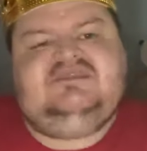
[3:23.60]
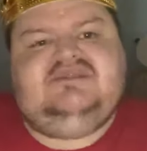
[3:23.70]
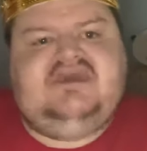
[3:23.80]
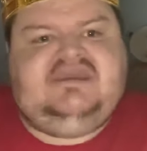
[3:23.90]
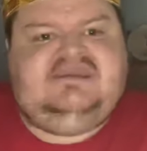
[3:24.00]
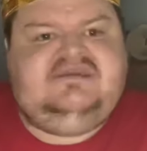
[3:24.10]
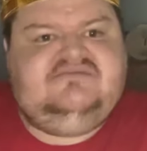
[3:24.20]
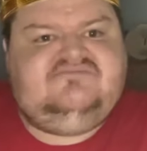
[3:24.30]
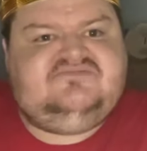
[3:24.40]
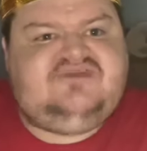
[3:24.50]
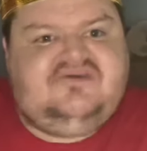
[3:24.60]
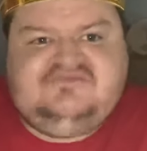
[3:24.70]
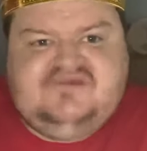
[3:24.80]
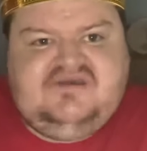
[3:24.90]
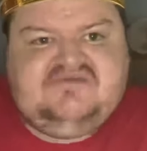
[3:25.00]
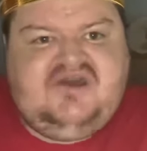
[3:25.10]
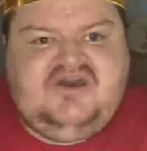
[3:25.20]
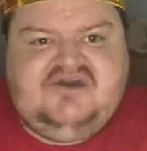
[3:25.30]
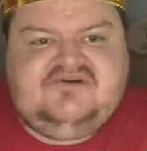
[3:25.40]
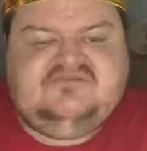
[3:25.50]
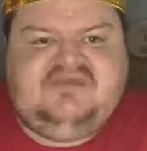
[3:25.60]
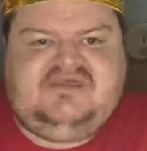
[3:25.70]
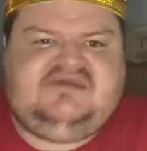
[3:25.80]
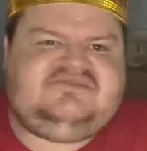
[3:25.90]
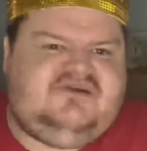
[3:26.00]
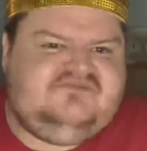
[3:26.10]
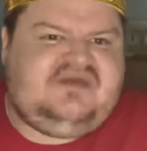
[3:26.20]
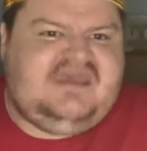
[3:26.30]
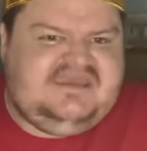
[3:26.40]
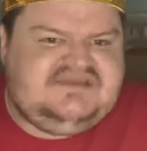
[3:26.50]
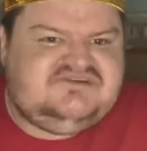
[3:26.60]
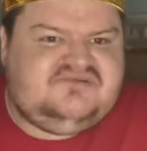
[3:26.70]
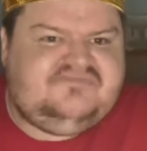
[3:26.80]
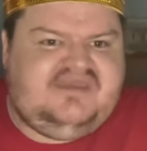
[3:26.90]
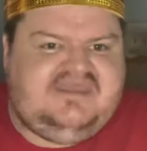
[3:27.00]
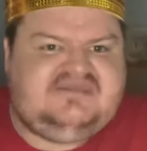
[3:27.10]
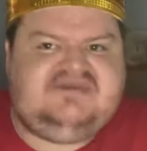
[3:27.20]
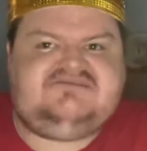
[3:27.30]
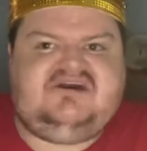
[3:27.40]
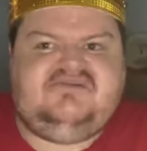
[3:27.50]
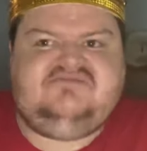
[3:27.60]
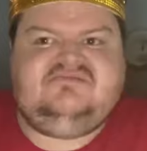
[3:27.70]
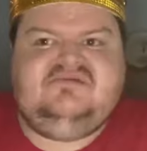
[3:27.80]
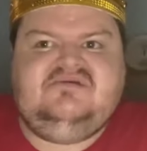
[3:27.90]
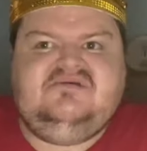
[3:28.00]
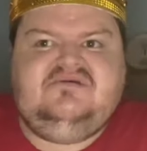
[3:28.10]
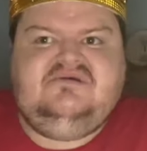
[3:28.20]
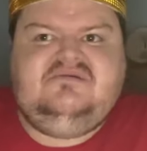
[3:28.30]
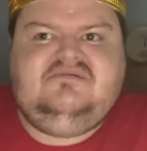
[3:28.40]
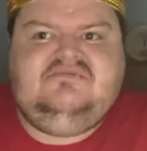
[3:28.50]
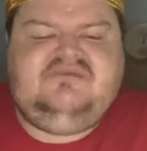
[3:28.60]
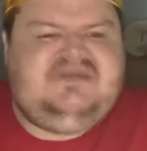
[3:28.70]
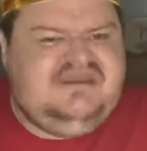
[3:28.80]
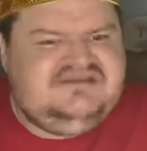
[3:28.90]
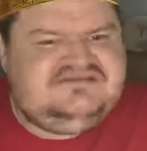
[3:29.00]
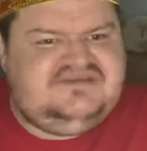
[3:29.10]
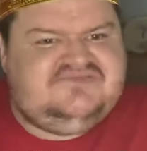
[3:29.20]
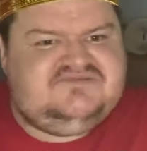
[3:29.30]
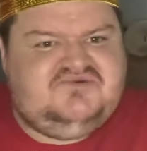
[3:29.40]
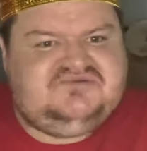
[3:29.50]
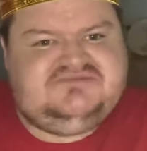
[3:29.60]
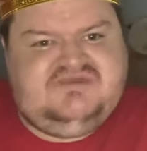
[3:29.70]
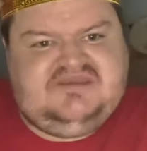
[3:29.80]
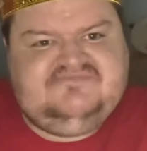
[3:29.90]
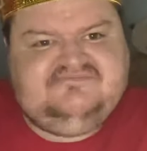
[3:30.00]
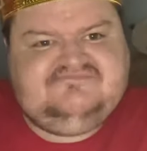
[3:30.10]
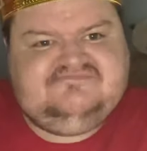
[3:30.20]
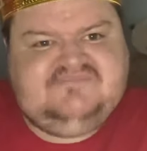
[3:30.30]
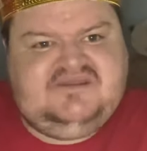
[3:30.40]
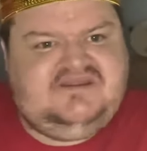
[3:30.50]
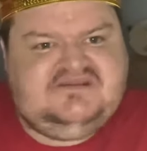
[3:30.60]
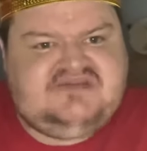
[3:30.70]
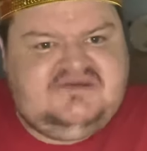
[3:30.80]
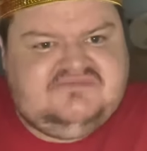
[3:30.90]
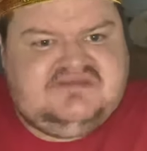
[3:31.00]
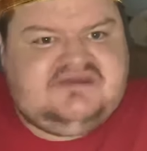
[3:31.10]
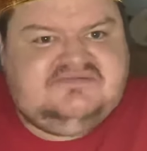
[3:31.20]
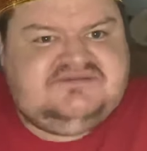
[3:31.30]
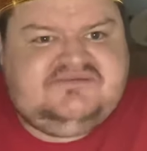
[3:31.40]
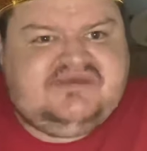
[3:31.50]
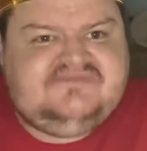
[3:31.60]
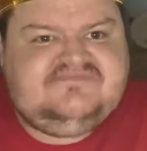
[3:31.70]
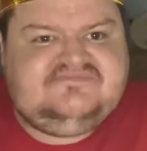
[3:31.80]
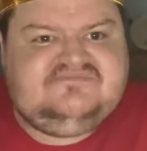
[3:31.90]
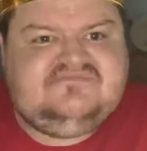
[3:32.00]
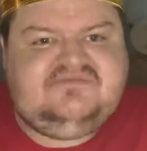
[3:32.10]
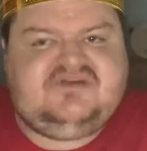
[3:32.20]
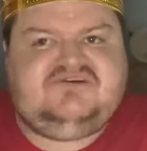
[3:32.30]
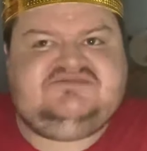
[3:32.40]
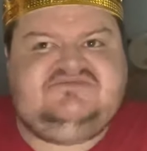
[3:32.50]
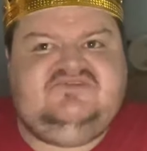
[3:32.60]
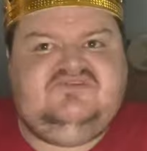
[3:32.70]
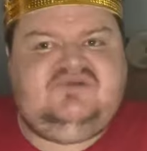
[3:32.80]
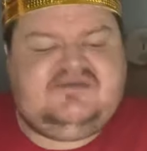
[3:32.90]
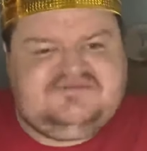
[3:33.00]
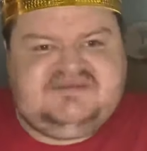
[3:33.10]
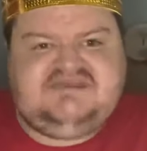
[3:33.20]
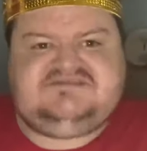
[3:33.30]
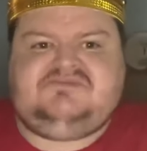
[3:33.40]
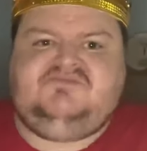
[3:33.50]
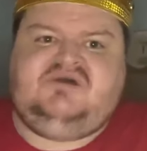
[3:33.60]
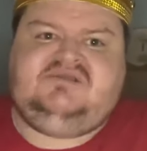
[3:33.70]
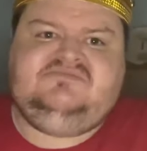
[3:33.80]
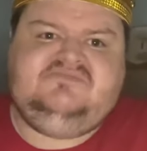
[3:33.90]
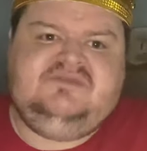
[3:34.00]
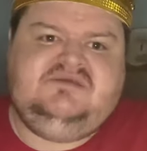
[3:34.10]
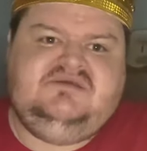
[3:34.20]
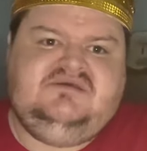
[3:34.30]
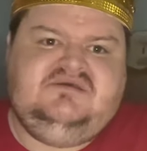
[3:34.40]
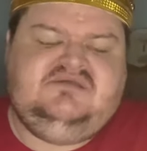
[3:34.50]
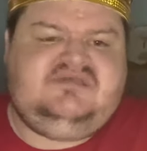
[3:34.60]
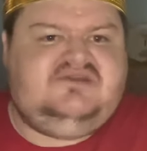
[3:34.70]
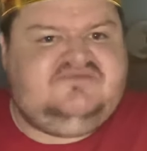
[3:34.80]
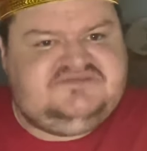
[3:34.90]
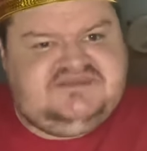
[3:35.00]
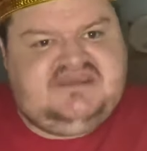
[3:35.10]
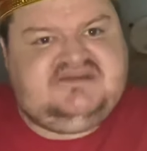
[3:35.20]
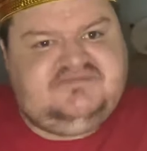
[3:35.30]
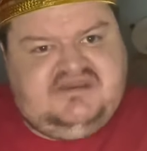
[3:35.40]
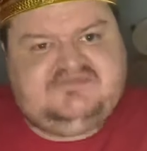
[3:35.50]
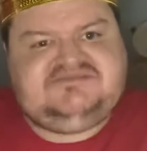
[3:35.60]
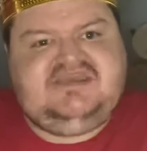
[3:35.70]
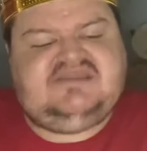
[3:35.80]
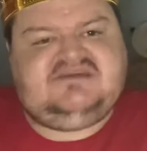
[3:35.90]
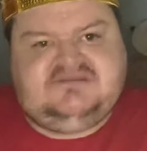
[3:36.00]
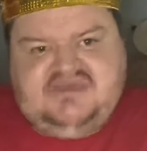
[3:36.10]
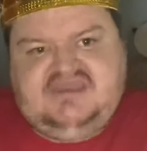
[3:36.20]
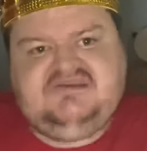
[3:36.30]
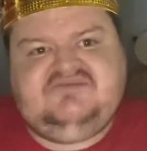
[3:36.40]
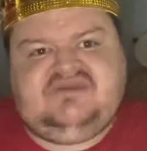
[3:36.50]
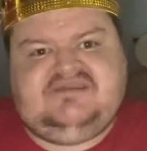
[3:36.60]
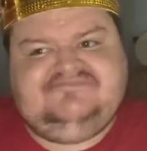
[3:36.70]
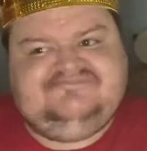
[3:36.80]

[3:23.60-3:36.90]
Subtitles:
they don't hurt on me, they don't hate on me, they don't be negative towards me. You know, they don't do it. Because if you upset someone, then obviously they're going to be upset, they're going to be angry.